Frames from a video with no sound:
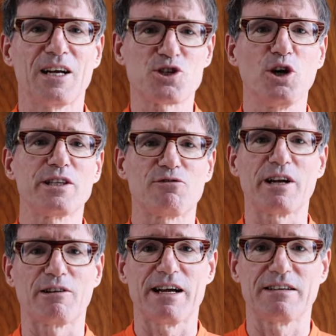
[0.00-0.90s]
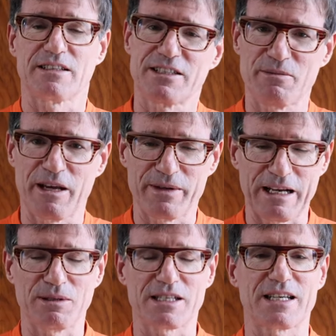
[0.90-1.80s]
I enjoyed the running around, as you may have
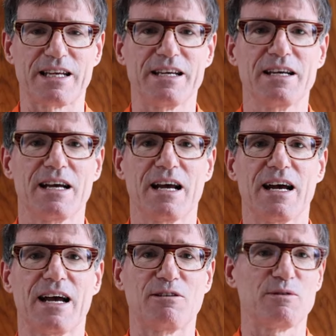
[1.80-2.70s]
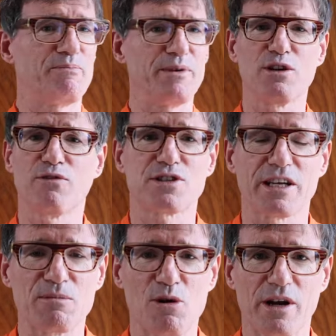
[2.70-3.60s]
been able to see. Beautiful
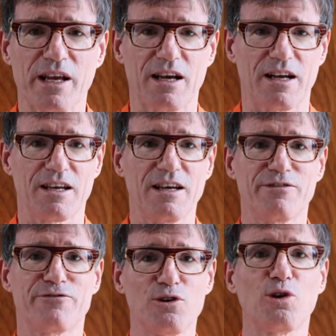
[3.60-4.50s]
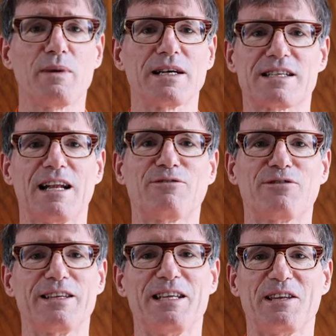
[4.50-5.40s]
sunny morning, and I kind of fooled
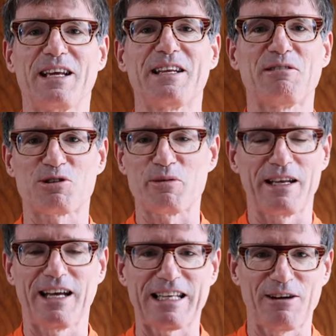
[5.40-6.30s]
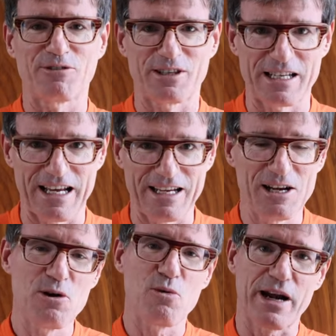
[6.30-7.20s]
myself into thinking that I was going to be like that for the
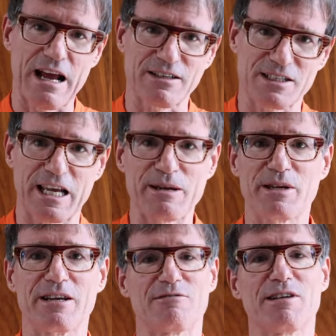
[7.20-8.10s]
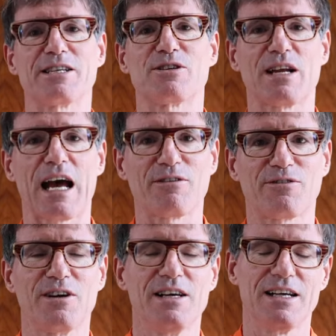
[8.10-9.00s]
day. Went out in the same gear, ran
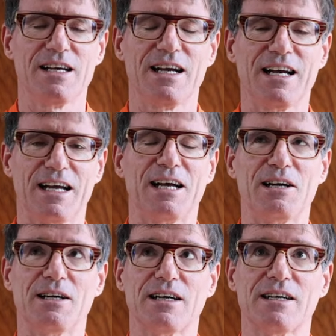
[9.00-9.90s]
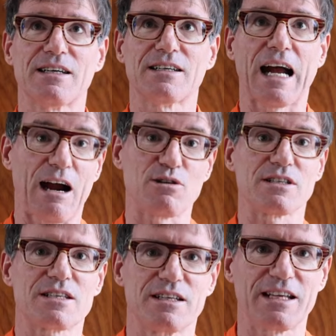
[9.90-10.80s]
2.5
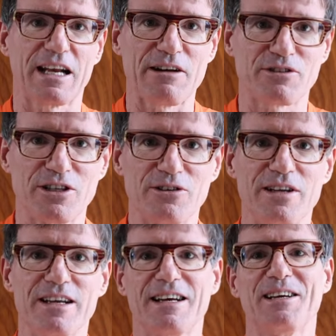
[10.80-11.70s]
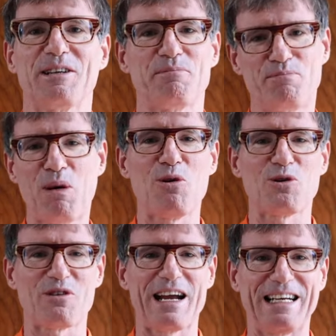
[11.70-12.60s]
hours that afternoon.
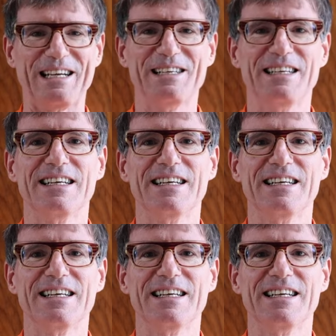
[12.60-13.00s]
Poured rain.